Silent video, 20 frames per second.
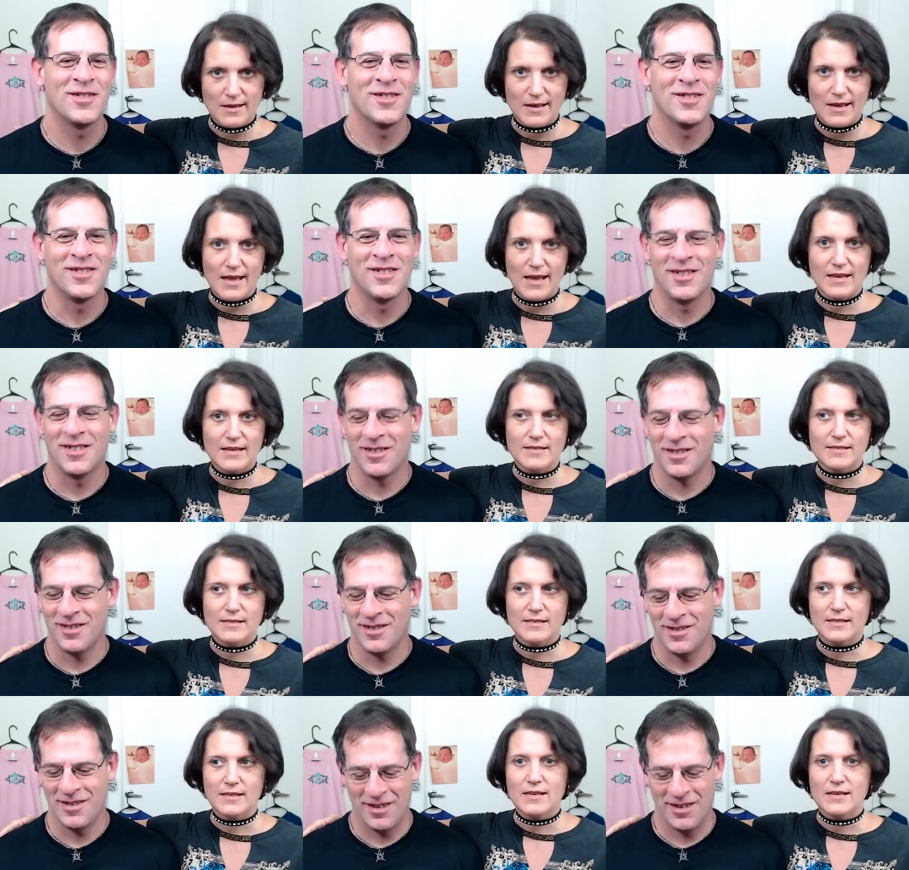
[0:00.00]

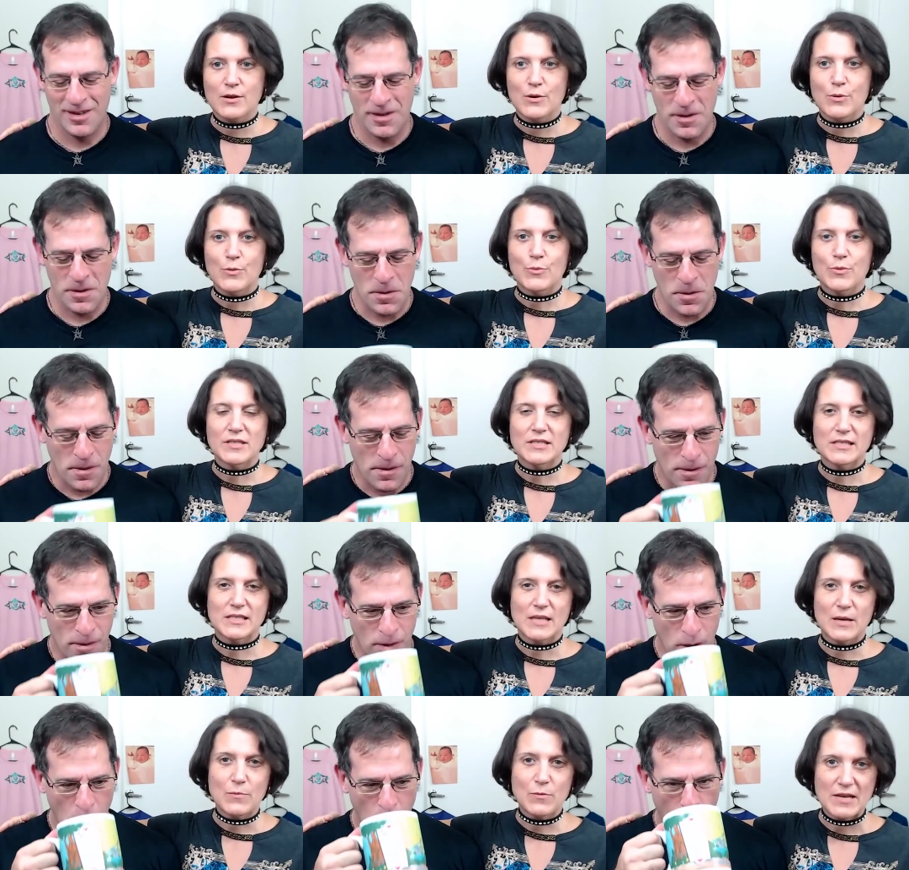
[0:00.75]
Speaker 1: And when
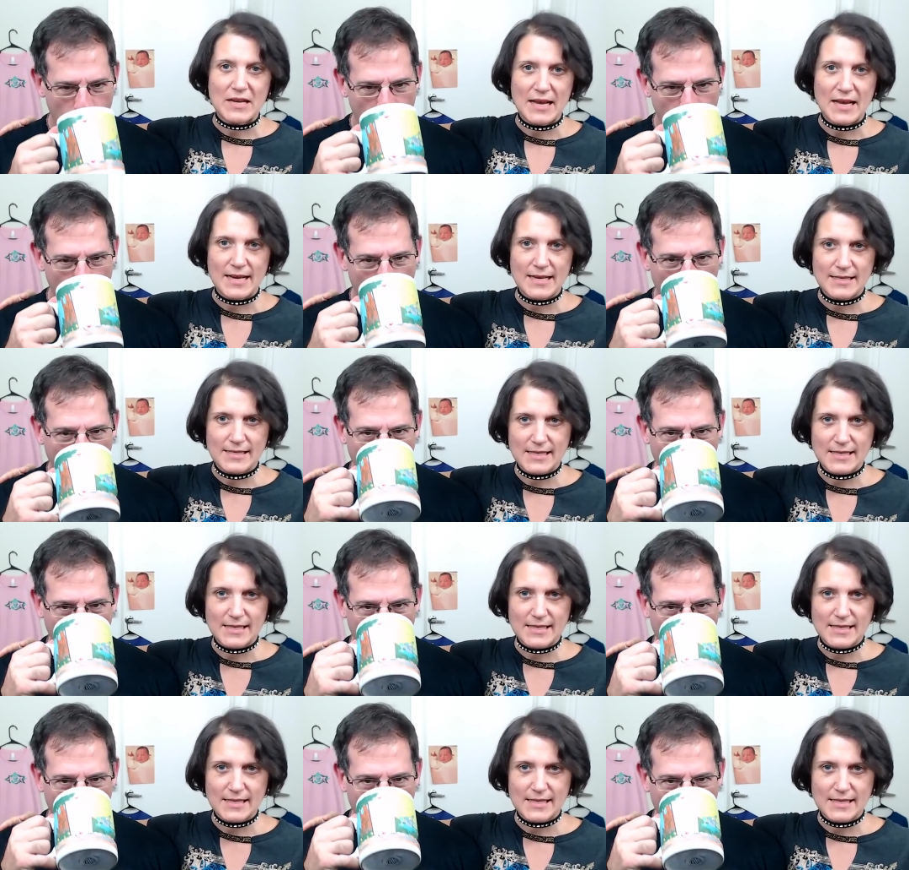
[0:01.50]
someone has